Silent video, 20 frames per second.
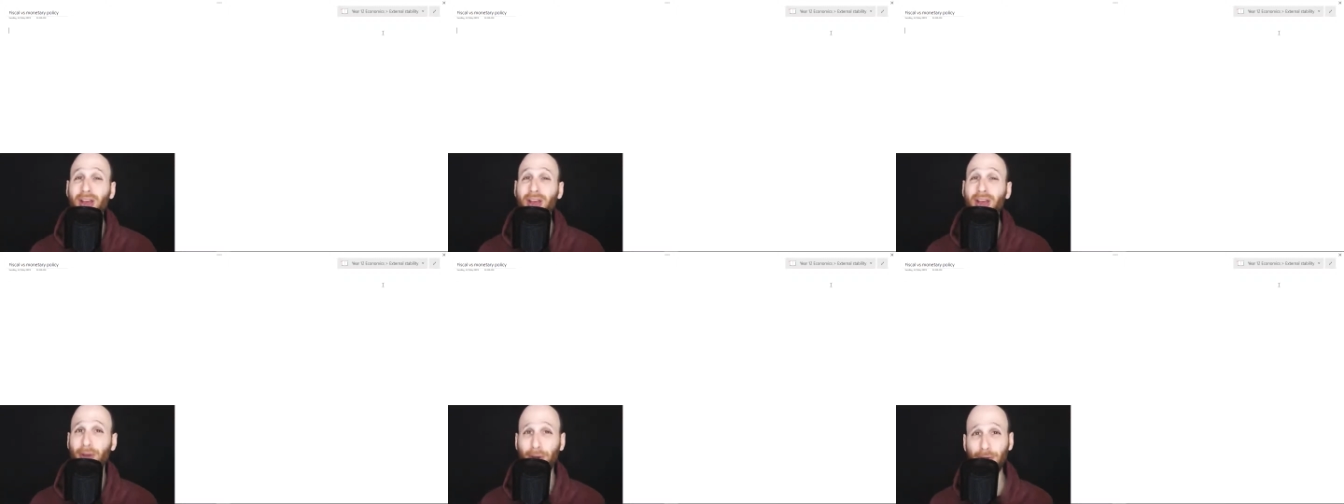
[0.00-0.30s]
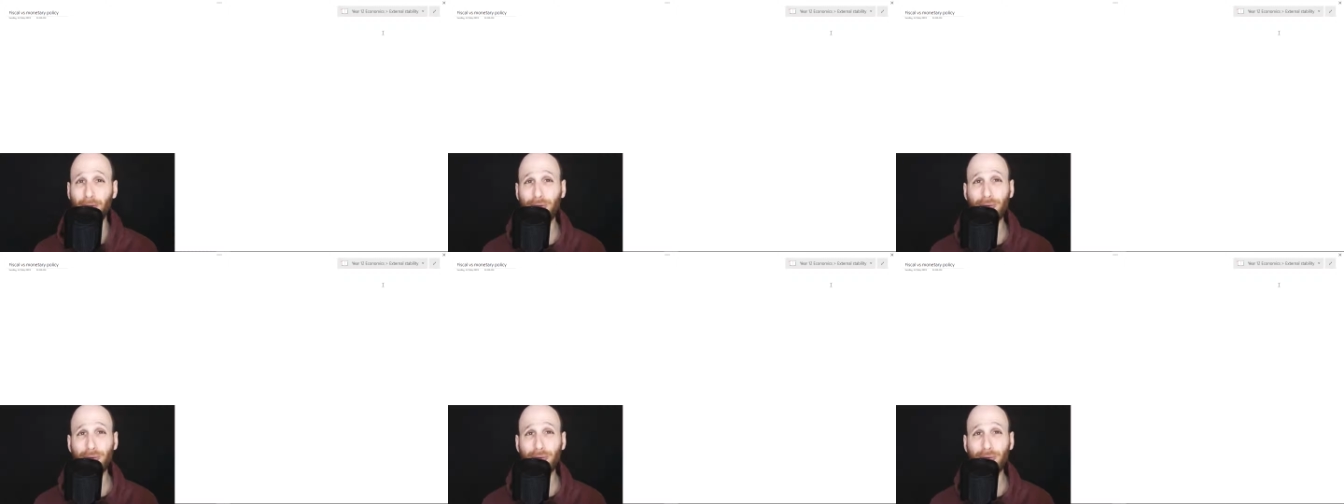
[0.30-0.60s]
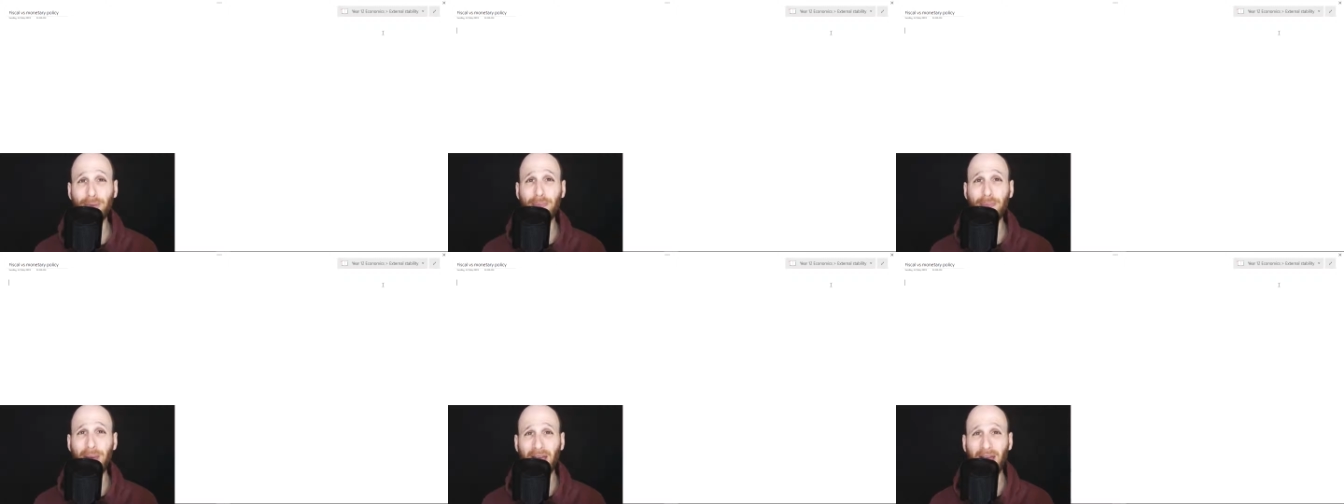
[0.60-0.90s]
go
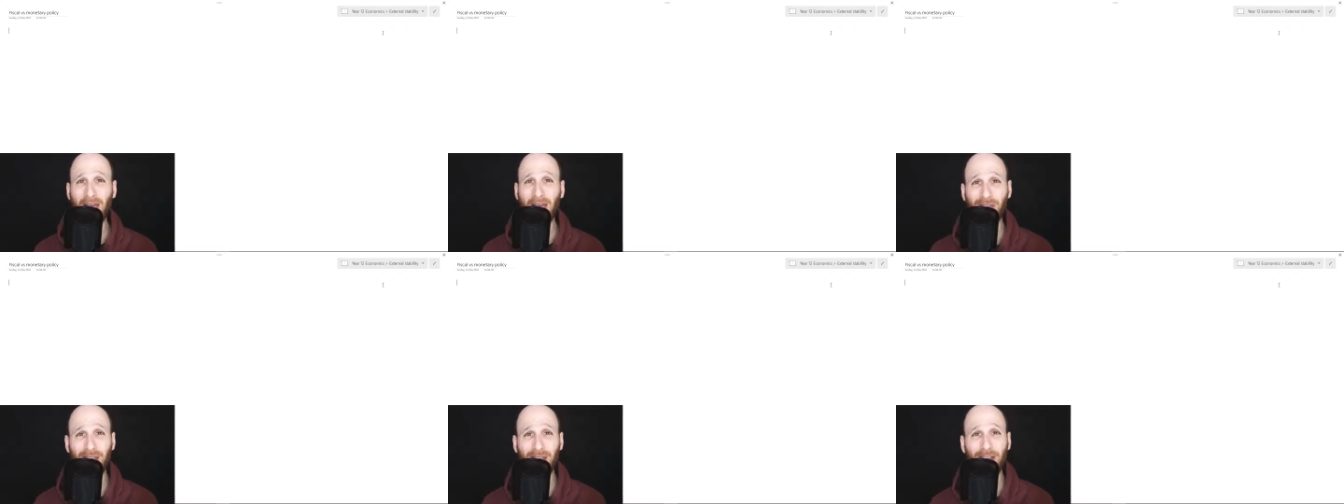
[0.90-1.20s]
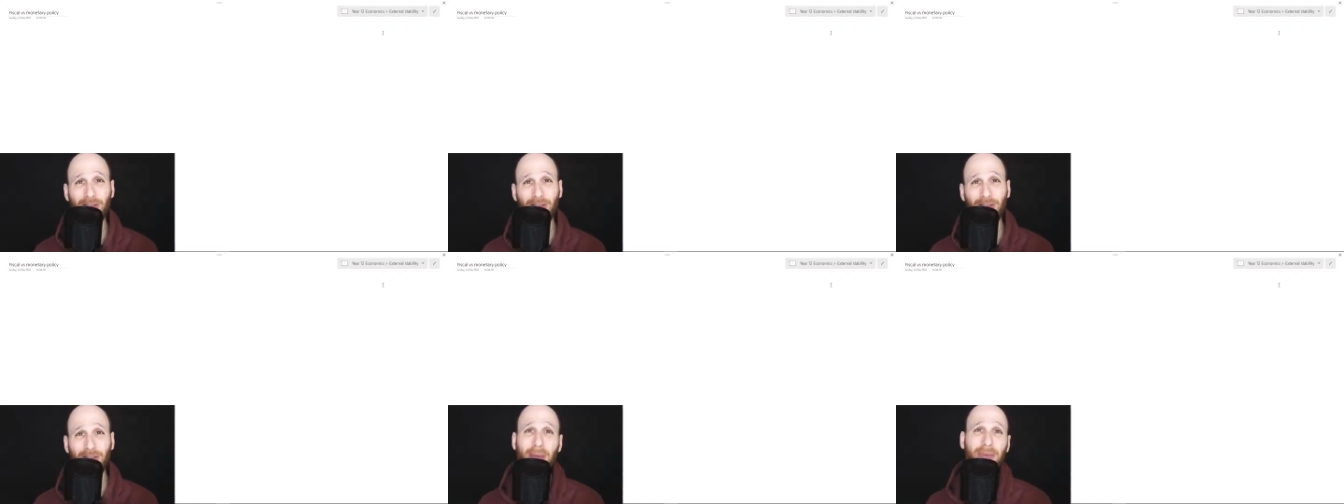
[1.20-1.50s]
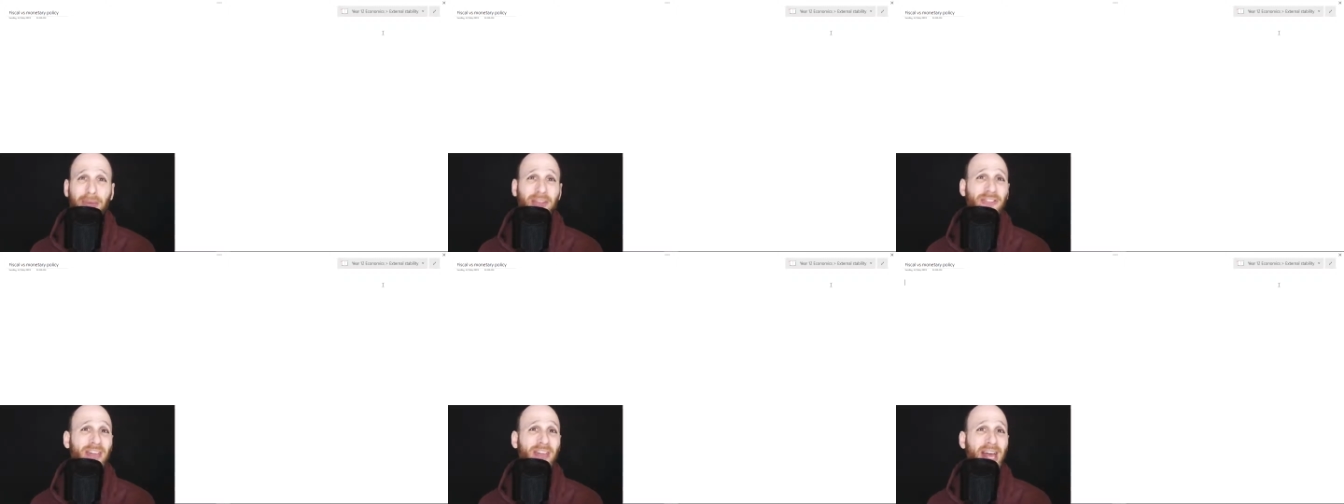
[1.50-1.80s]
through the basics,
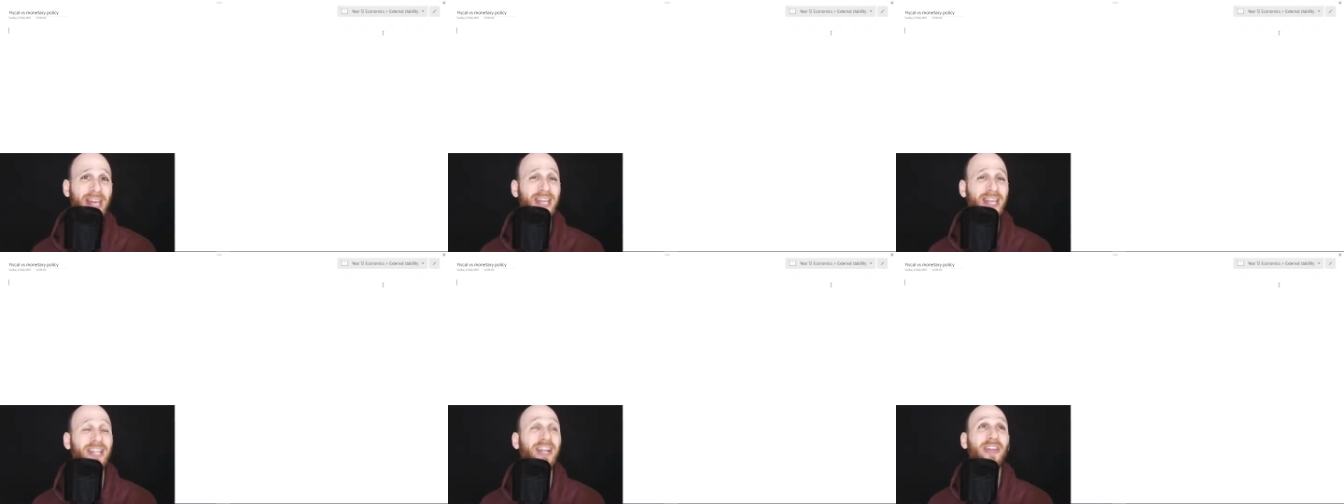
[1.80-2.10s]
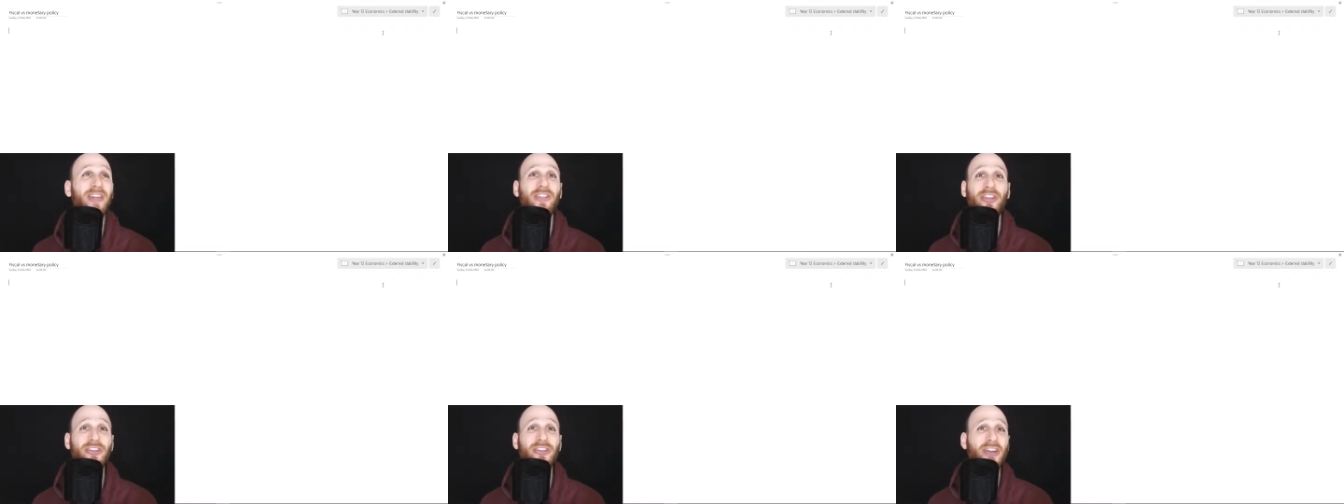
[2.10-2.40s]
maybe take another